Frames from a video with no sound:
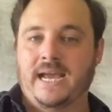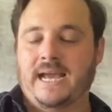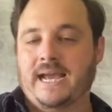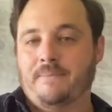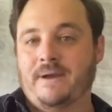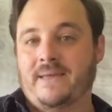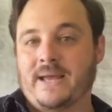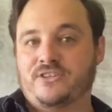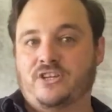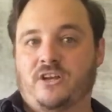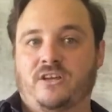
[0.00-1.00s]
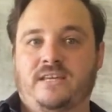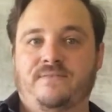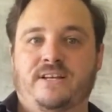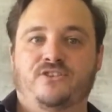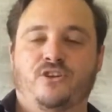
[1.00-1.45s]
And that's going to
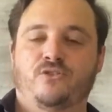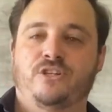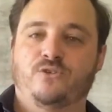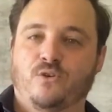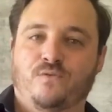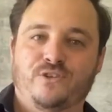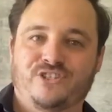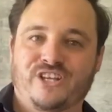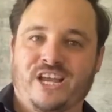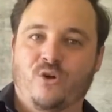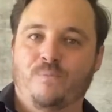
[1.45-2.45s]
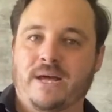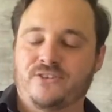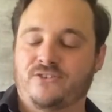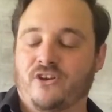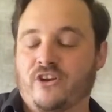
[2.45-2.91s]
give us those endorphins that help
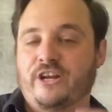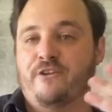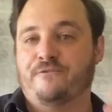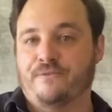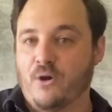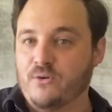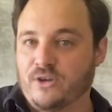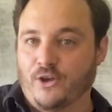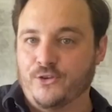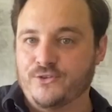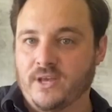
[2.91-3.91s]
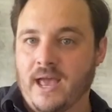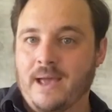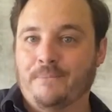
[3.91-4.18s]
us not only to focus,